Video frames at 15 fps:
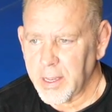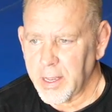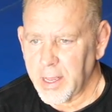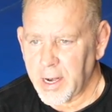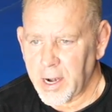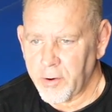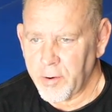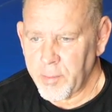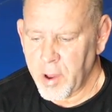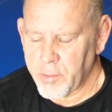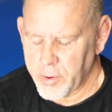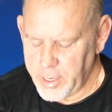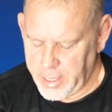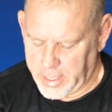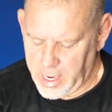And I
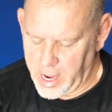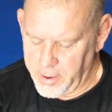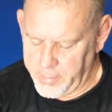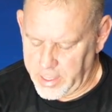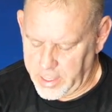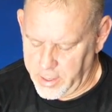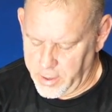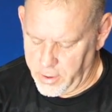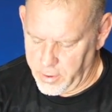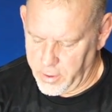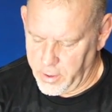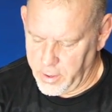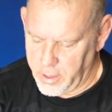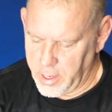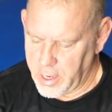remember he caught me here.
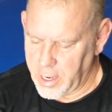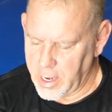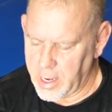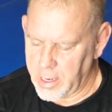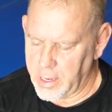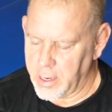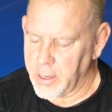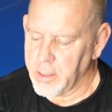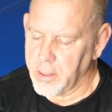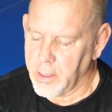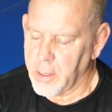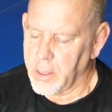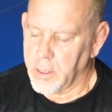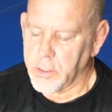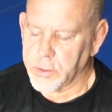And
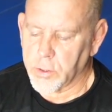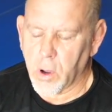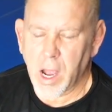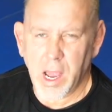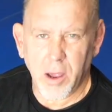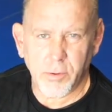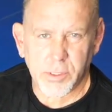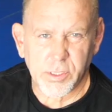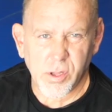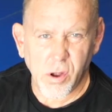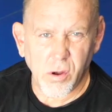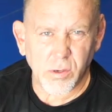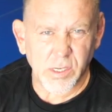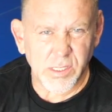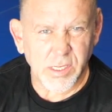so I always
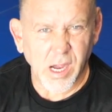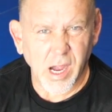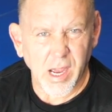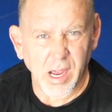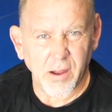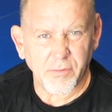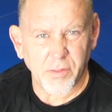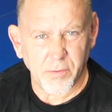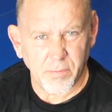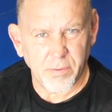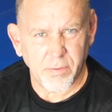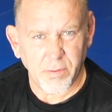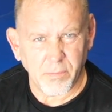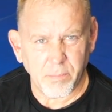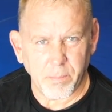know to tie off the
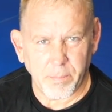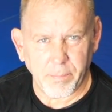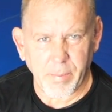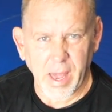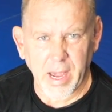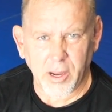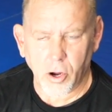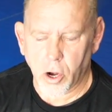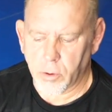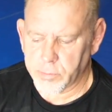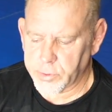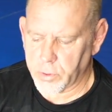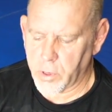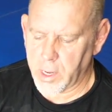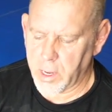back arm.
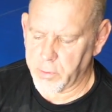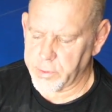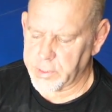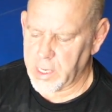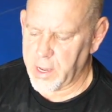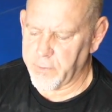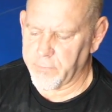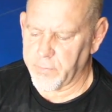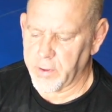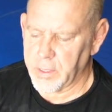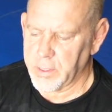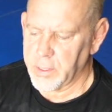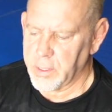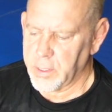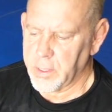So I always have
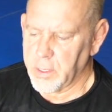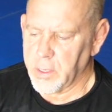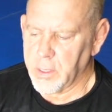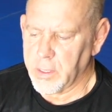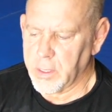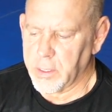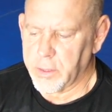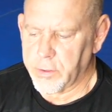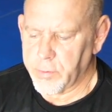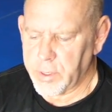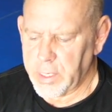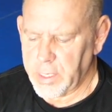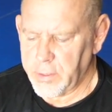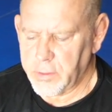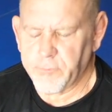
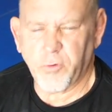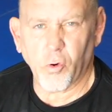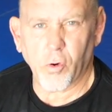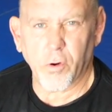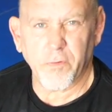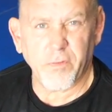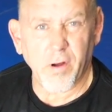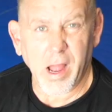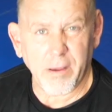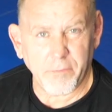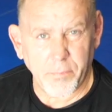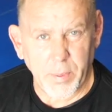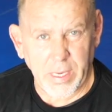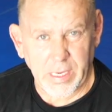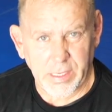3, 4,
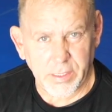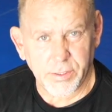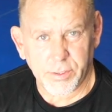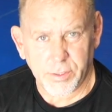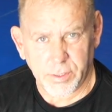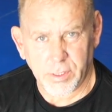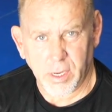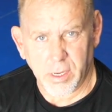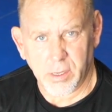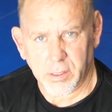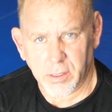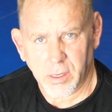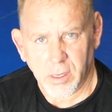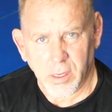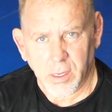5 P's.
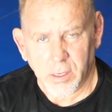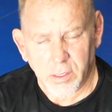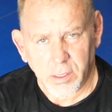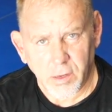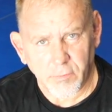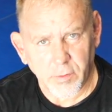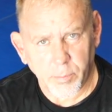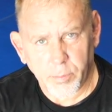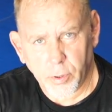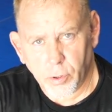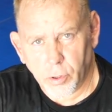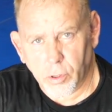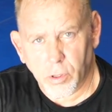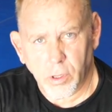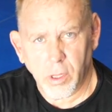You have the
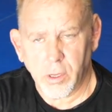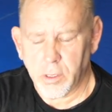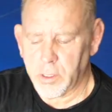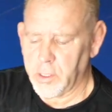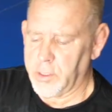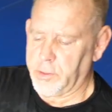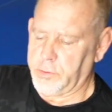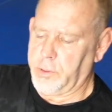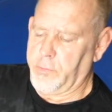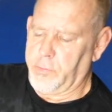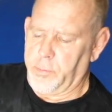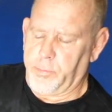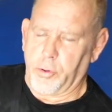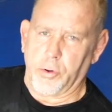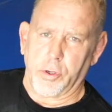pull, you have
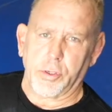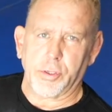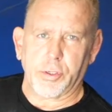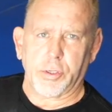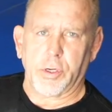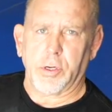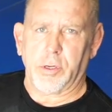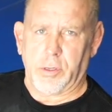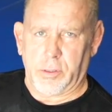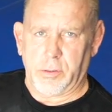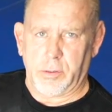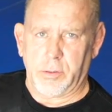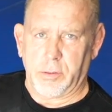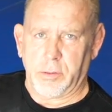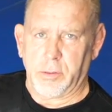the push,
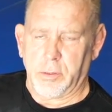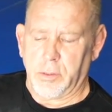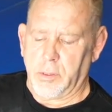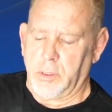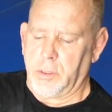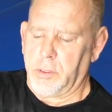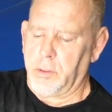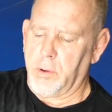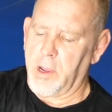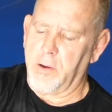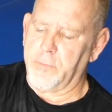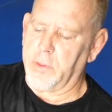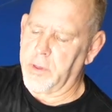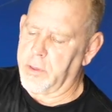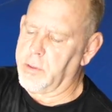you
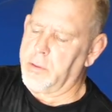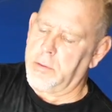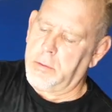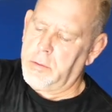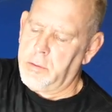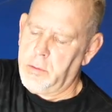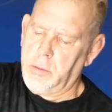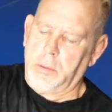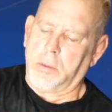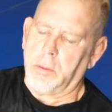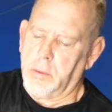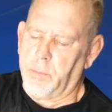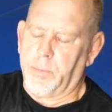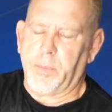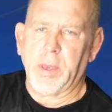have the
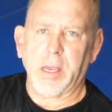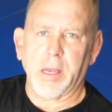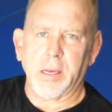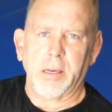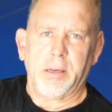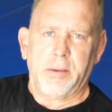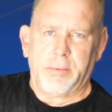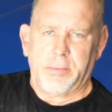pin,